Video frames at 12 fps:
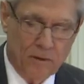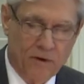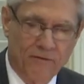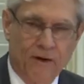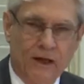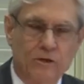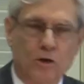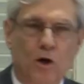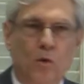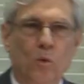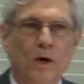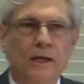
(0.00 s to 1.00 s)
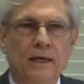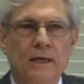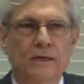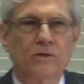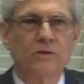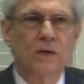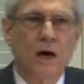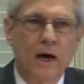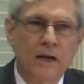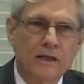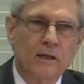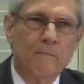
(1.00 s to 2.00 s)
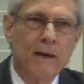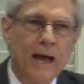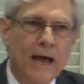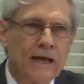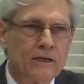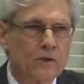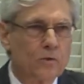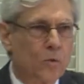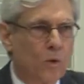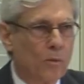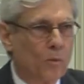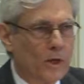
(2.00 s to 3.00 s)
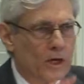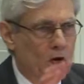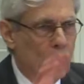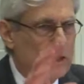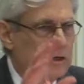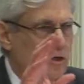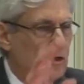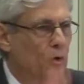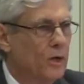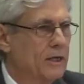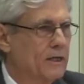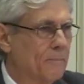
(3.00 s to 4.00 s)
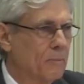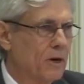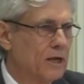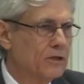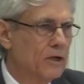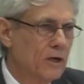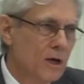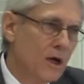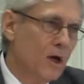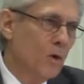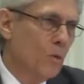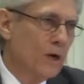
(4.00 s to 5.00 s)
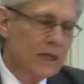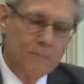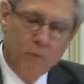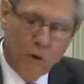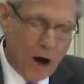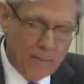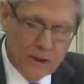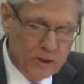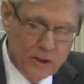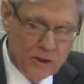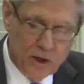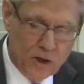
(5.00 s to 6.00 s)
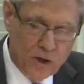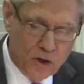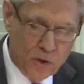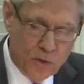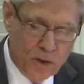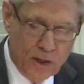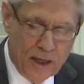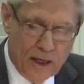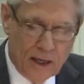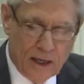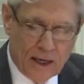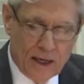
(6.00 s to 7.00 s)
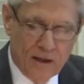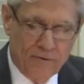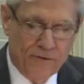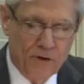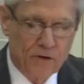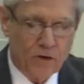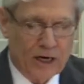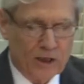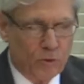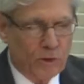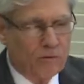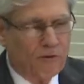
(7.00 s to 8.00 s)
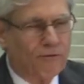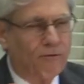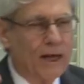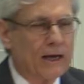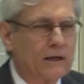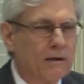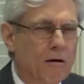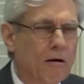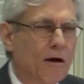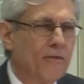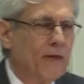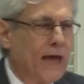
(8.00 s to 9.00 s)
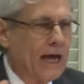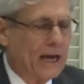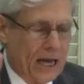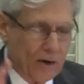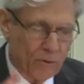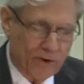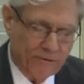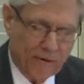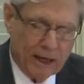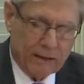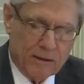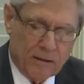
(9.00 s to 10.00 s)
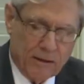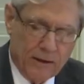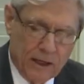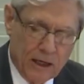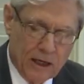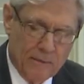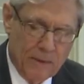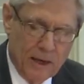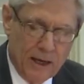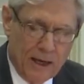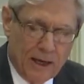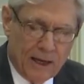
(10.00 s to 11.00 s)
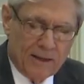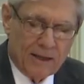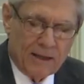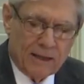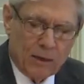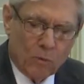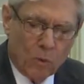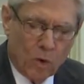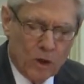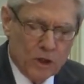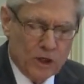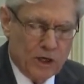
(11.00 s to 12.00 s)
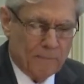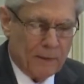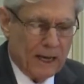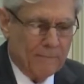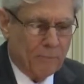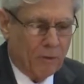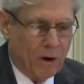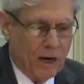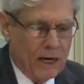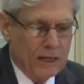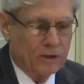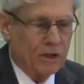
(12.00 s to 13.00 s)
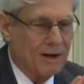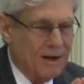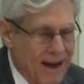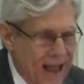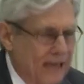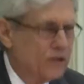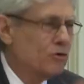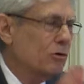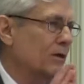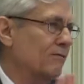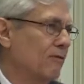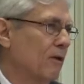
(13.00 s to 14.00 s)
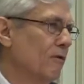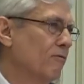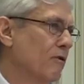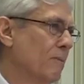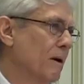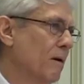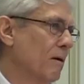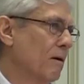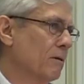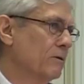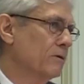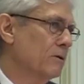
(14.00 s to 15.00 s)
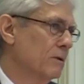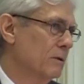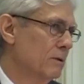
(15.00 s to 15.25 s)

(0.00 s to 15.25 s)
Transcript: reflects on what he has done in the past, what we know he's doing in the present, what he promises to do in the future. As we reflect on that and reflect on him, that worship and praise naturally flow from our hearts.